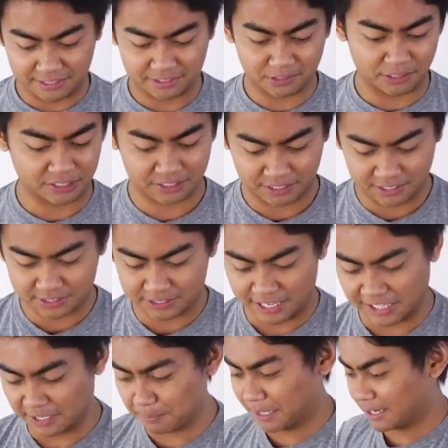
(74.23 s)
It, it, it's
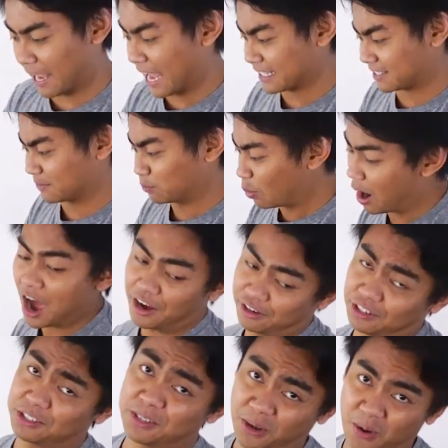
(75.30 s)
telling me to add some
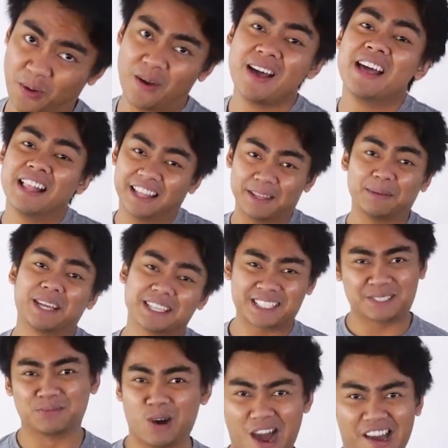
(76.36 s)
water, so let me get
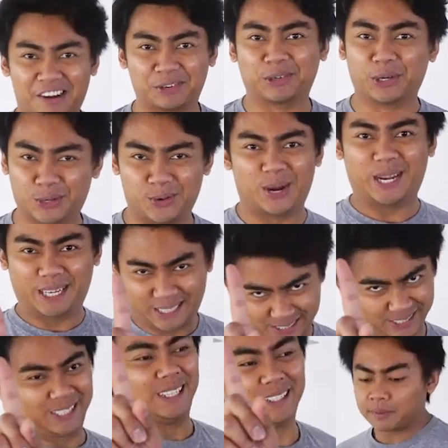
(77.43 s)
some water real quick.
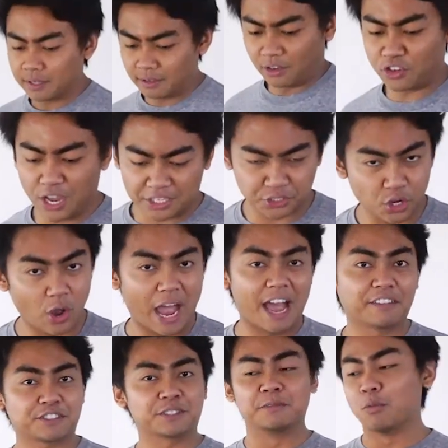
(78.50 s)
Okay, so I
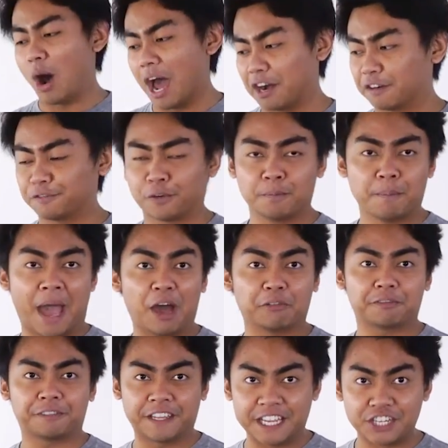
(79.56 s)
have some water from
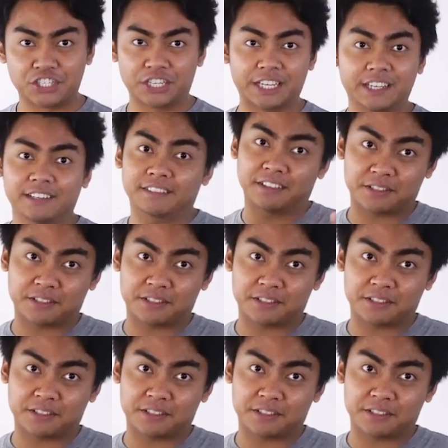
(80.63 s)
Mount Fiji.